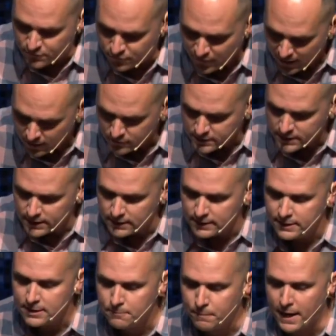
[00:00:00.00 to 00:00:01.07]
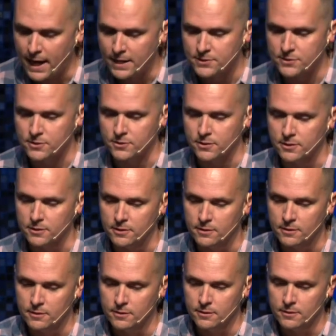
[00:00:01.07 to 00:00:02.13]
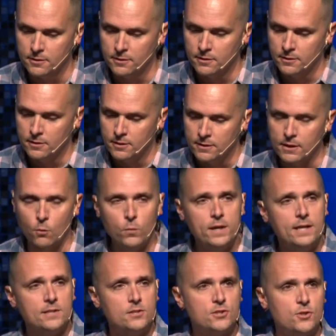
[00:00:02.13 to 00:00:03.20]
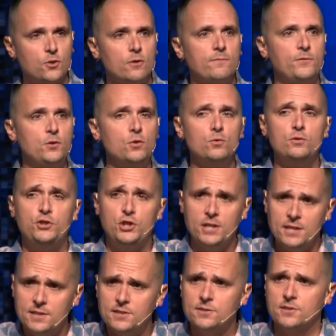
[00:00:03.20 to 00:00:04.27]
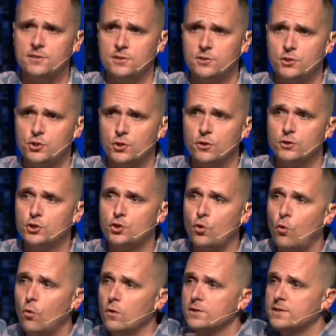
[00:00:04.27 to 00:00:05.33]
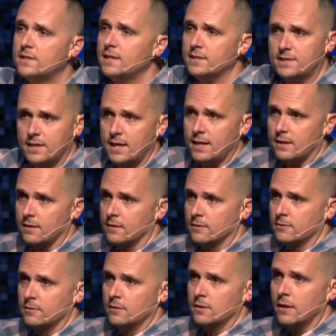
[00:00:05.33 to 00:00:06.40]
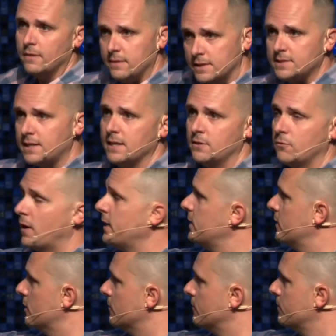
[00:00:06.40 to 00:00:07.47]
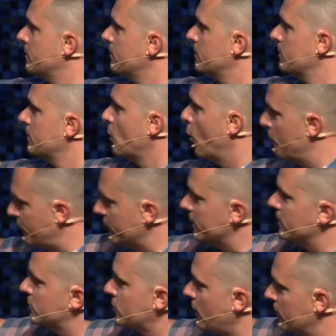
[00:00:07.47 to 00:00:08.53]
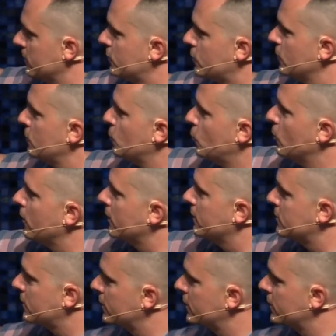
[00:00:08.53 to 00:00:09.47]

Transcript: founding and lead pastor, that we can serve you, Jesus' church, towards this end. This end right here. Hopefully, the sc- screen will work. It's